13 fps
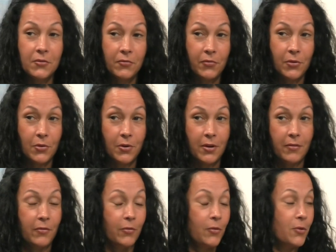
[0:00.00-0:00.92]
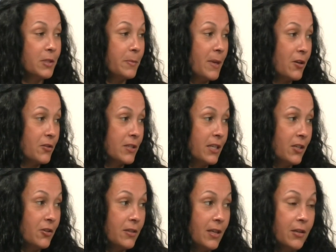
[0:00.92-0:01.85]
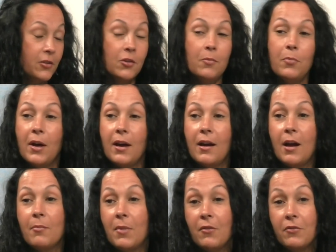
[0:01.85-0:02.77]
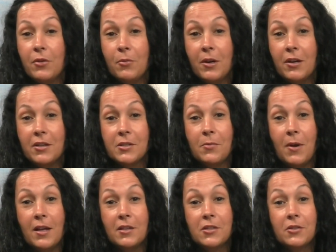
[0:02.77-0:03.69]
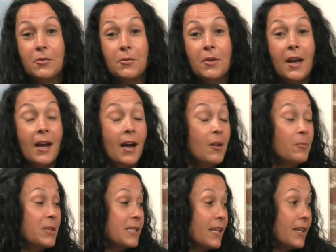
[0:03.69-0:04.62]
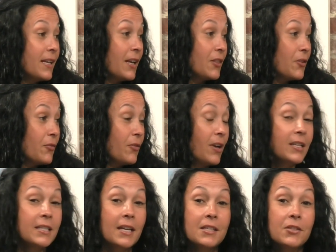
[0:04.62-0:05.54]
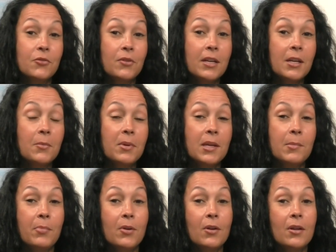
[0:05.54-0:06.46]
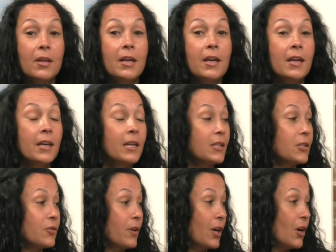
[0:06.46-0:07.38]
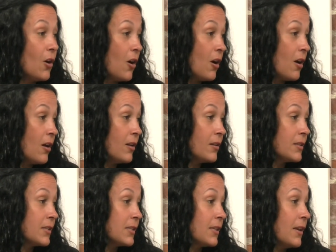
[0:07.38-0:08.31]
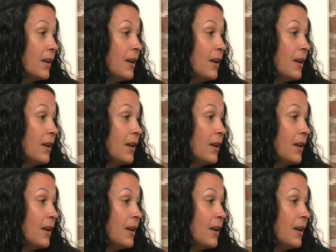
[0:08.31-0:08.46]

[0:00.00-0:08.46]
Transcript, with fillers: floor of the Rose Baker Senior Center, but I'm everywhere as well. So I'll be sitting at the front desk greeting people, answering calls.